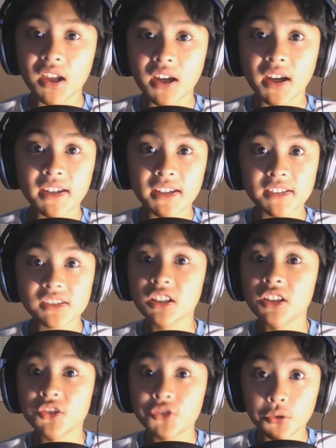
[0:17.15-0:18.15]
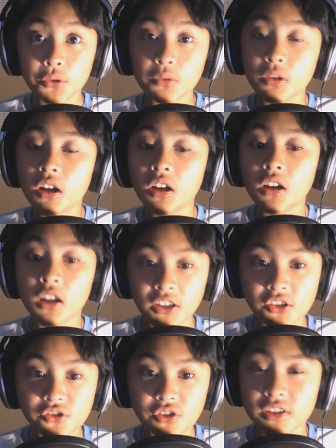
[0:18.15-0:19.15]
I hit
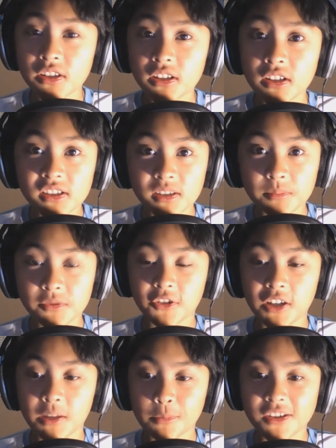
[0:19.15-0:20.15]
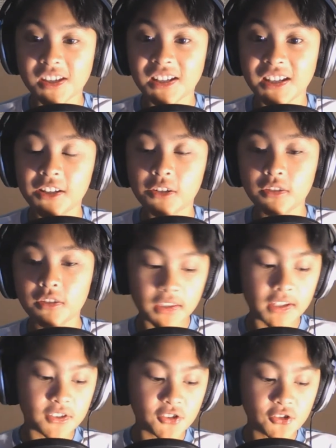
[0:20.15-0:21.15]
200 subscribers, and I know
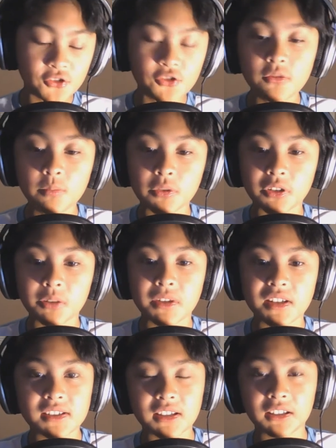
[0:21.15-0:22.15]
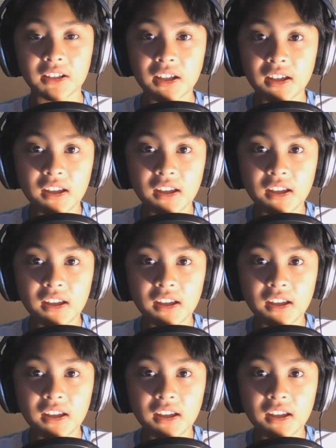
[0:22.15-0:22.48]
that is super amazing.